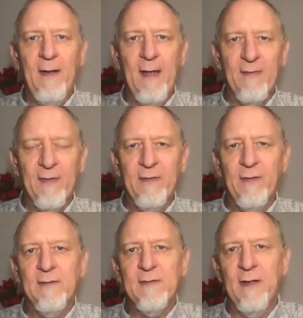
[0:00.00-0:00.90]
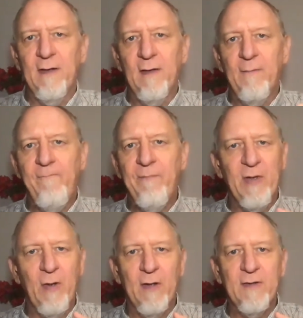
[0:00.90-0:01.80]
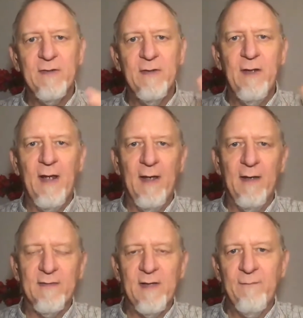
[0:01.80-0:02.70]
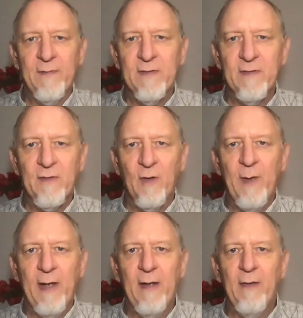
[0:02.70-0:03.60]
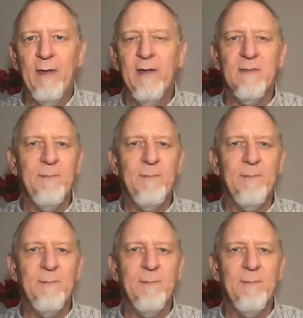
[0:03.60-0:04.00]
as an adult in the Austin and San Francisco Bay areas,